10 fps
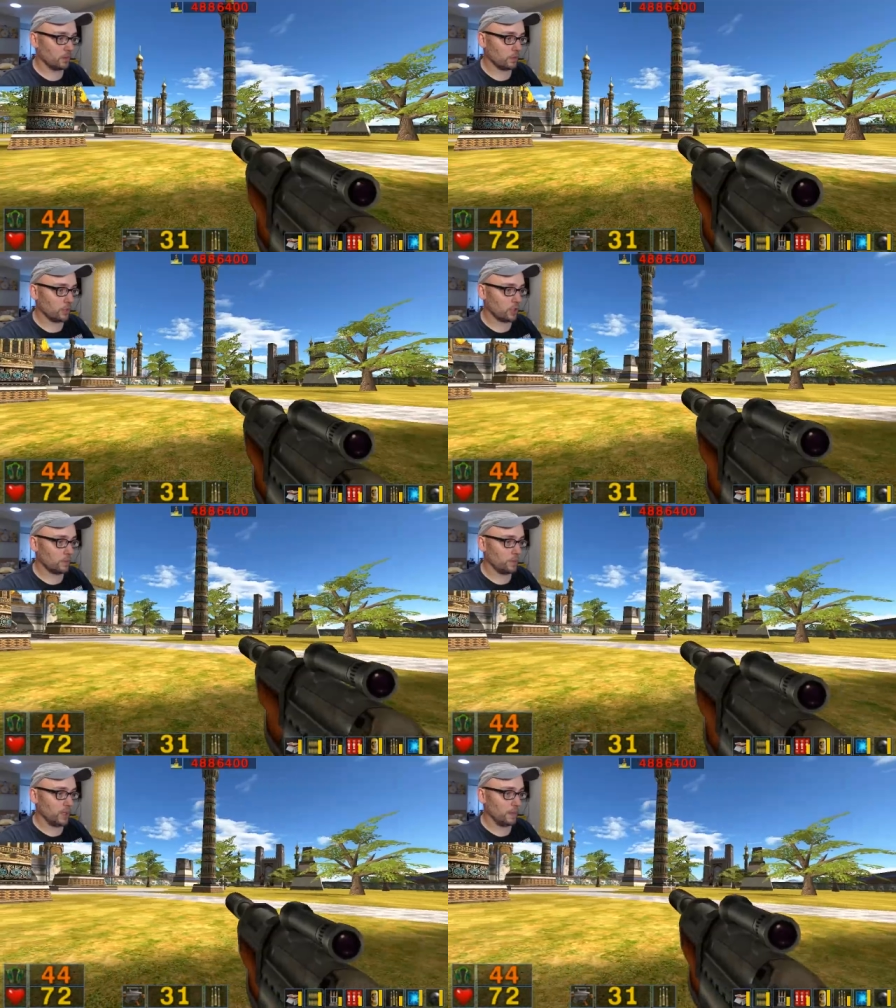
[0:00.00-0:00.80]
Thought
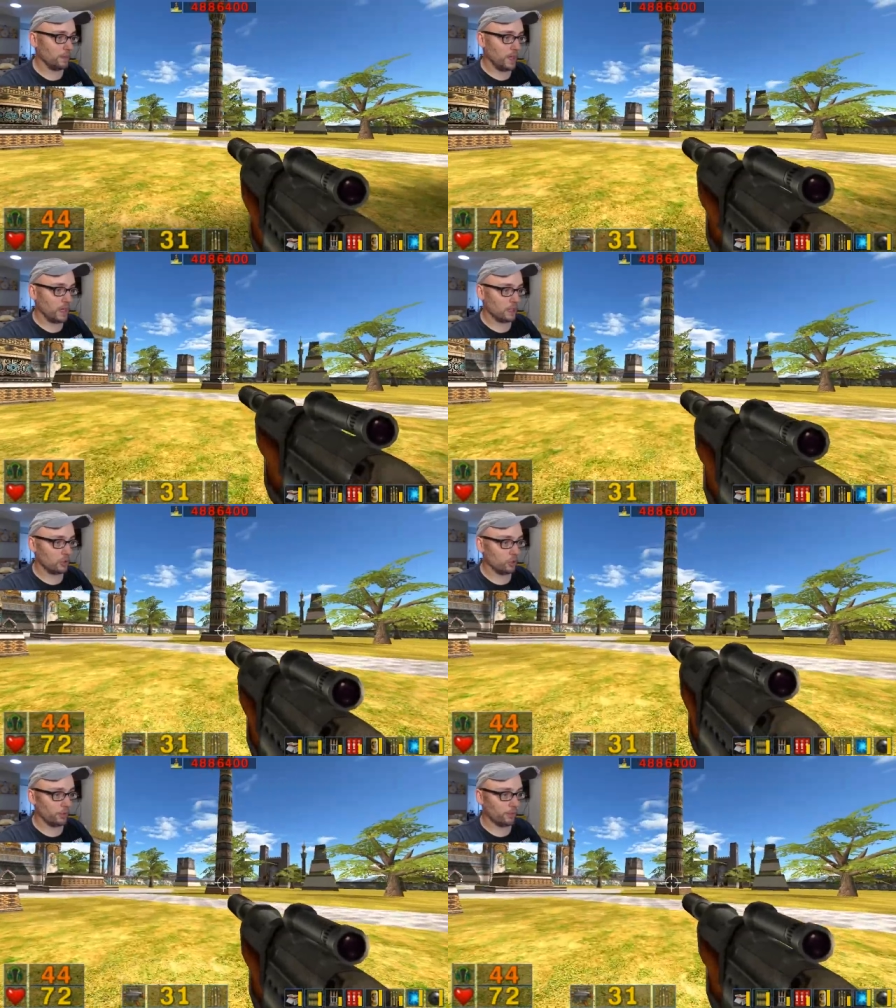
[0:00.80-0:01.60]
he'd be behind
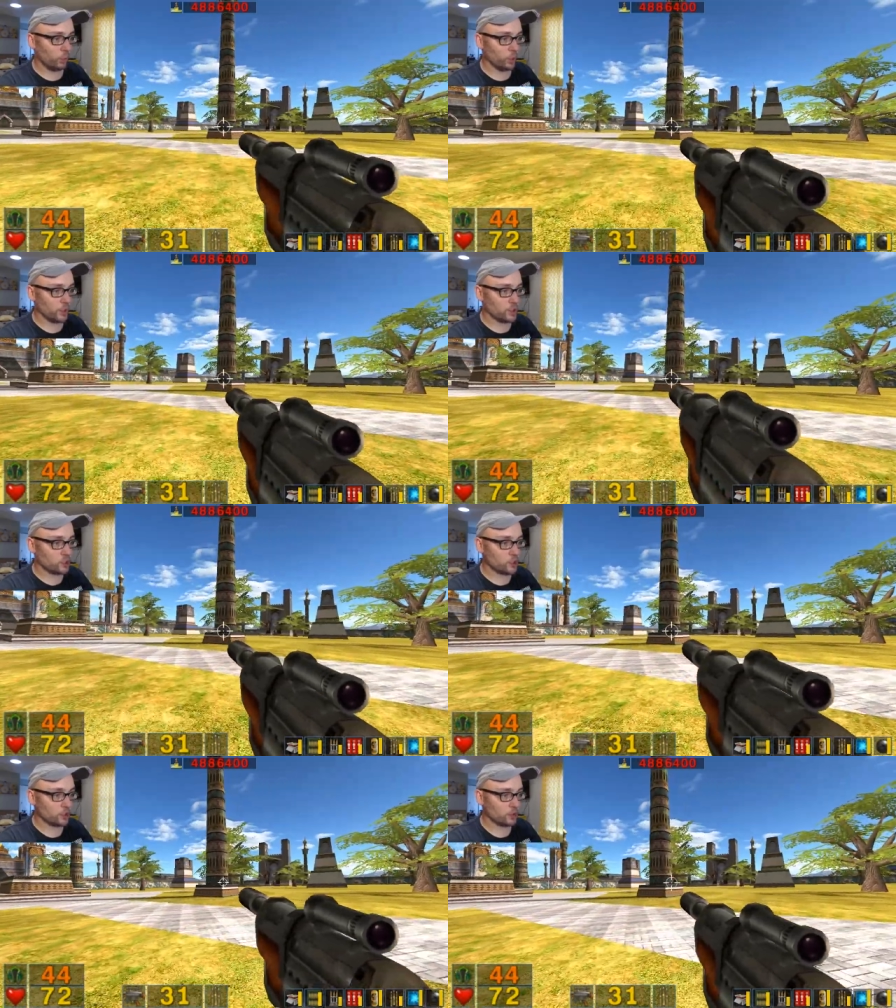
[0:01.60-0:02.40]
all the
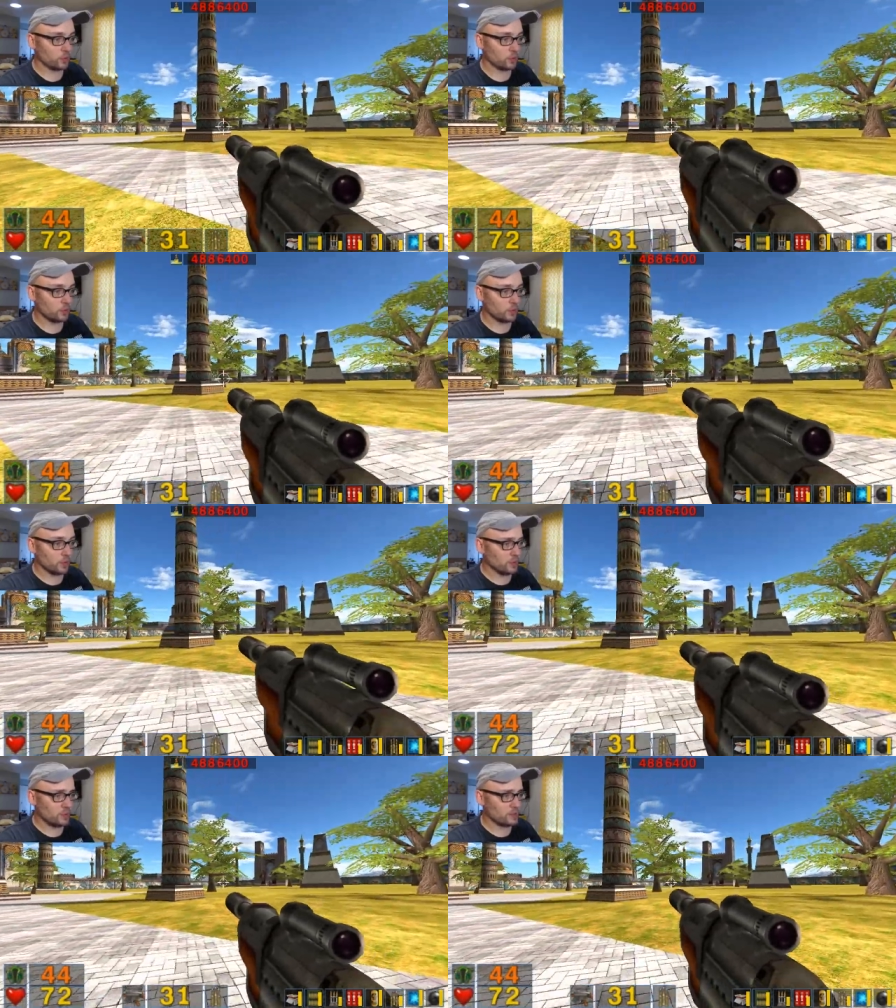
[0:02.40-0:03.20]
foliage.
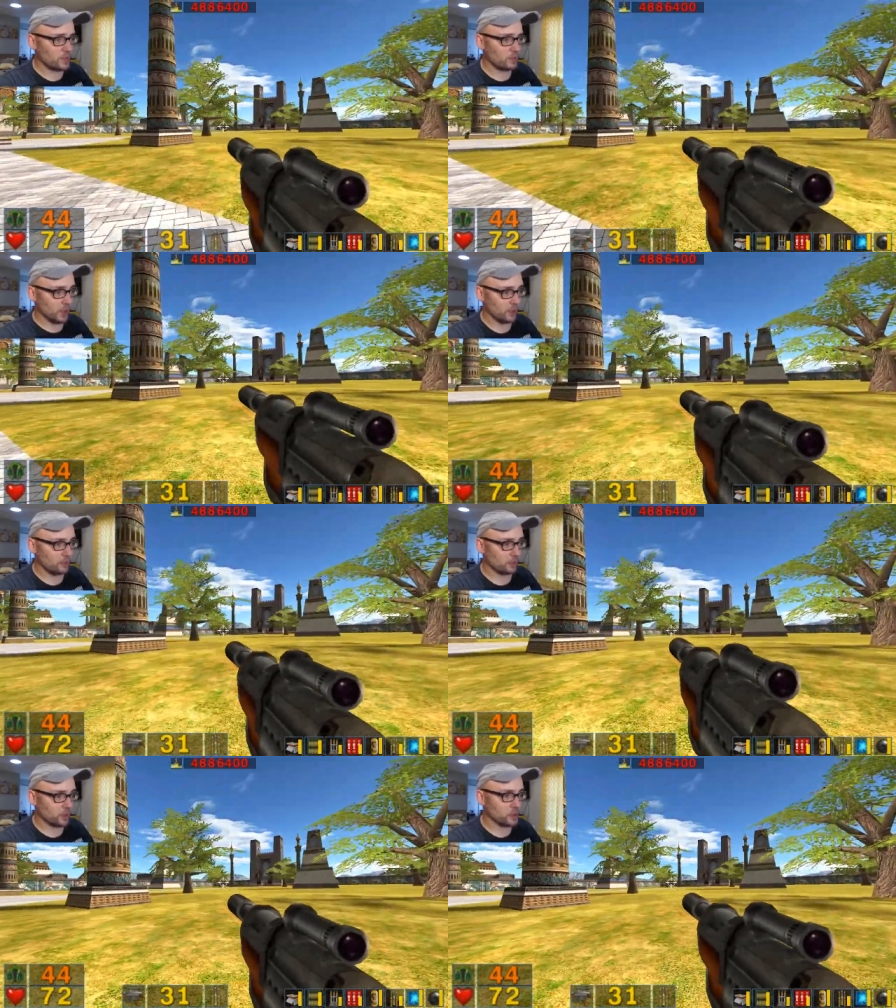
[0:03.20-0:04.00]
He is not behind the
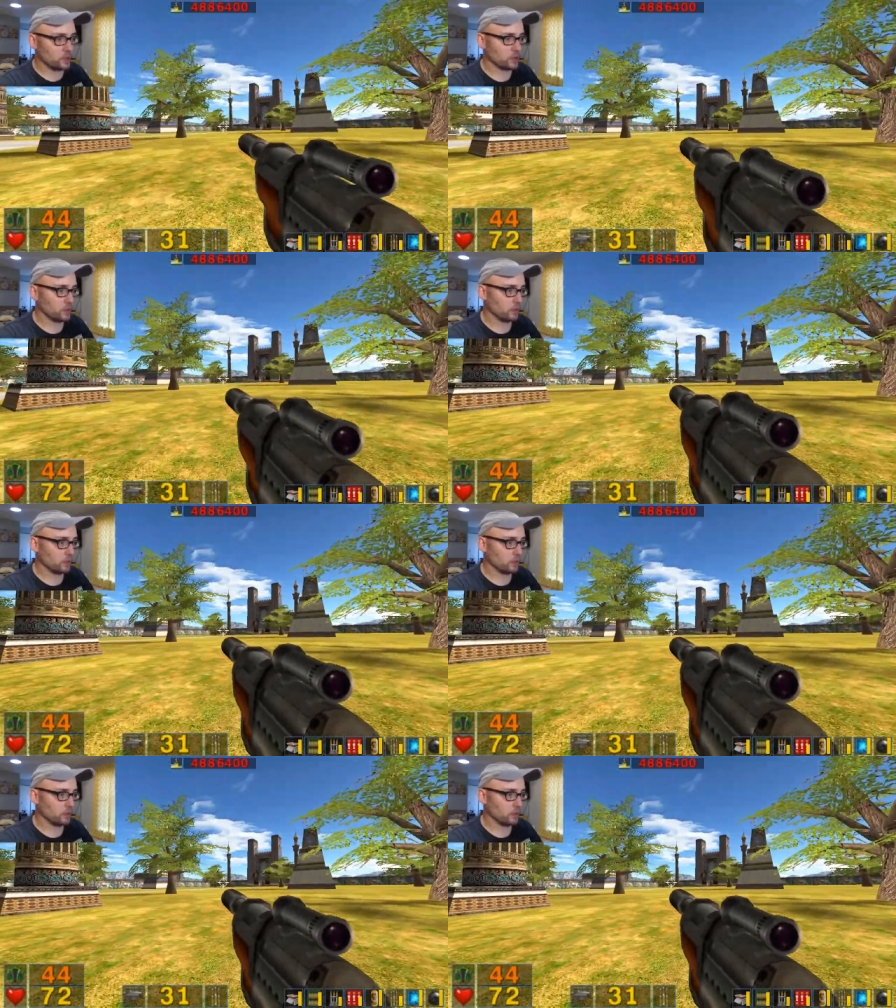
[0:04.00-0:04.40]
foliage.